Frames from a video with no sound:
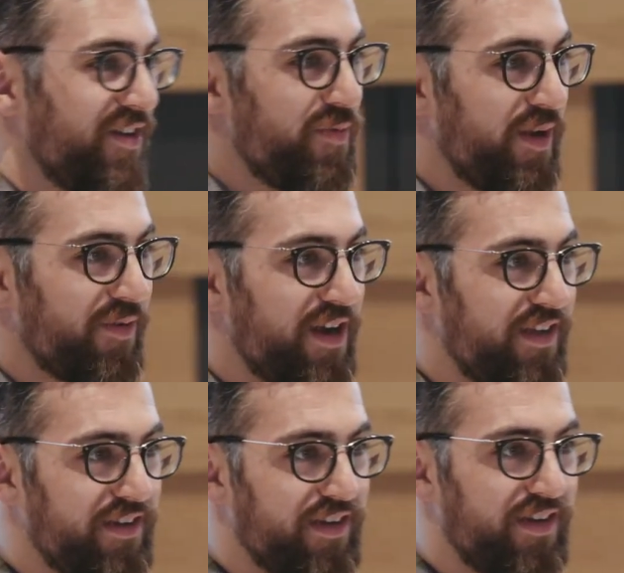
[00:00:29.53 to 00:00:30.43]
Nobody read
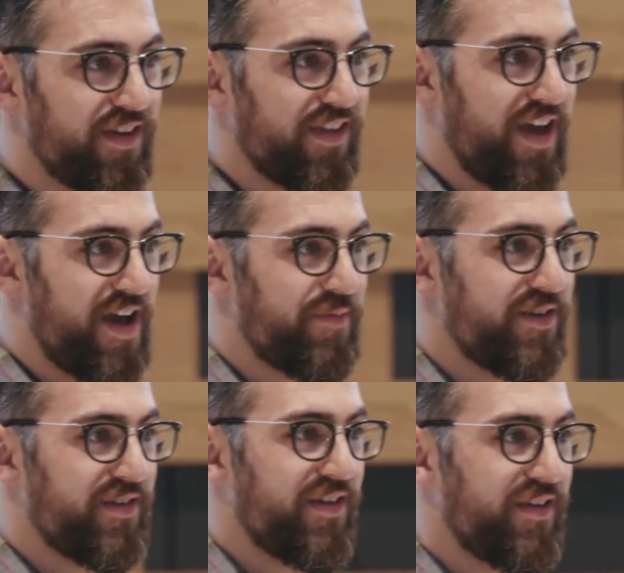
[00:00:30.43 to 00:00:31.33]
it and nothing
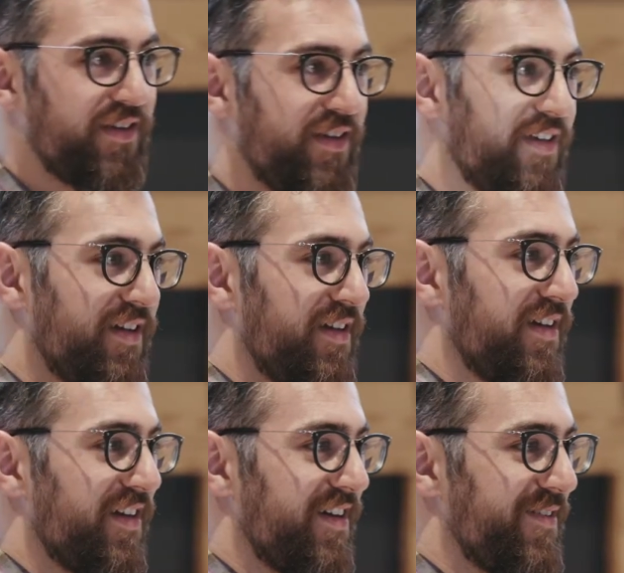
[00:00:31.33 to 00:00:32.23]
happened.
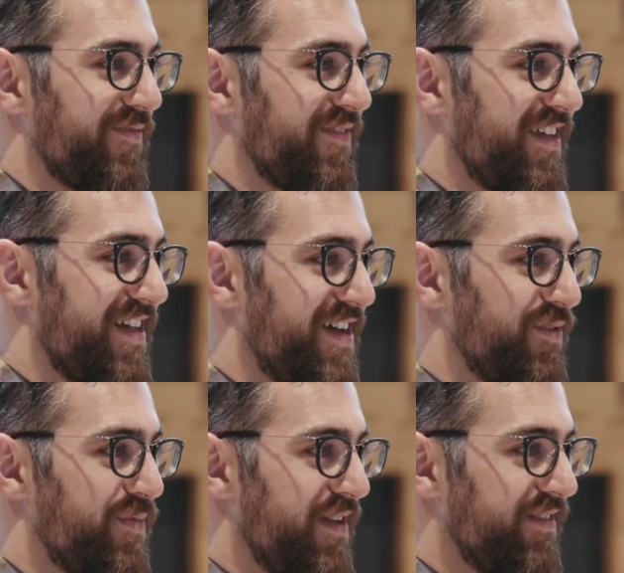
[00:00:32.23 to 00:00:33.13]
And then I
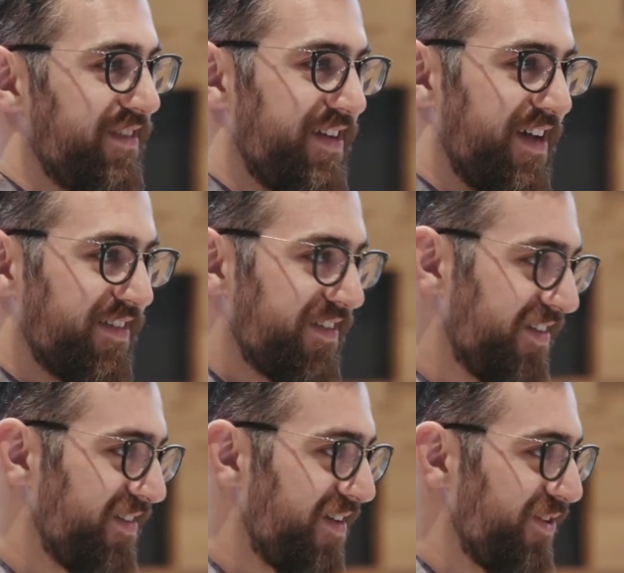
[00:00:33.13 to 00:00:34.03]
spent the next
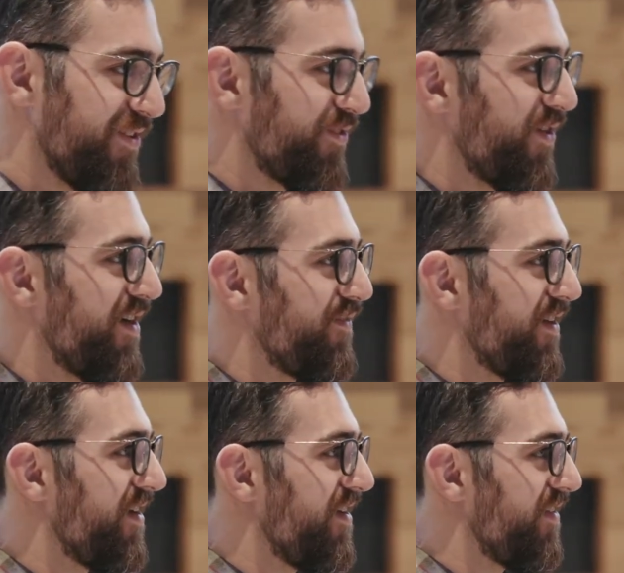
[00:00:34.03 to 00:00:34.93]
7 years trying to
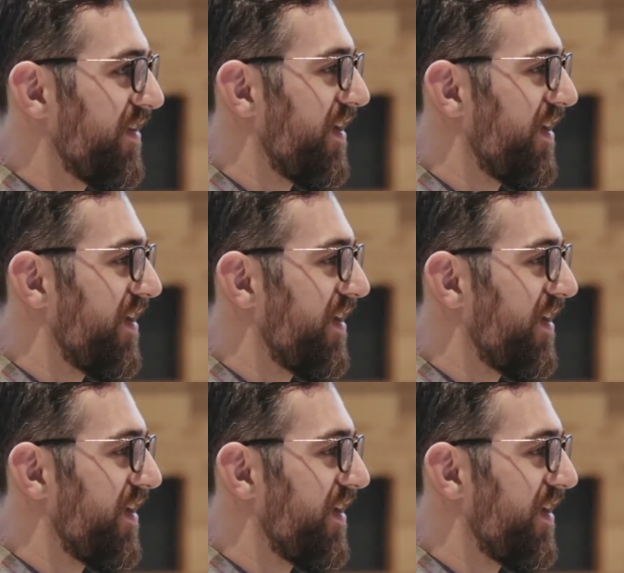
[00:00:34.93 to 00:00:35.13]
figure out